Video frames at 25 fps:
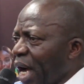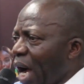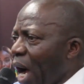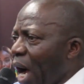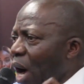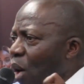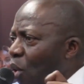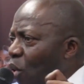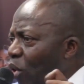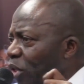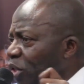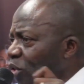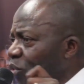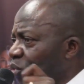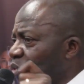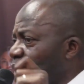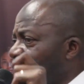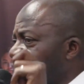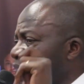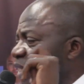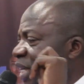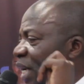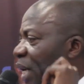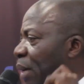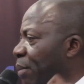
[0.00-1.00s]
I walked to
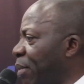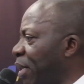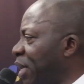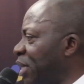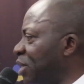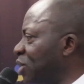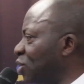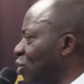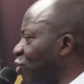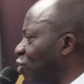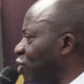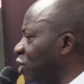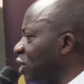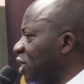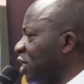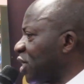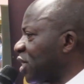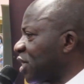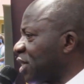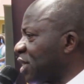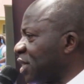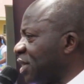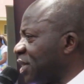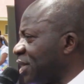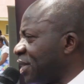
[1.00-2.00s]
that young man's
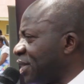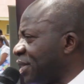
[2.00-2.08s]
office.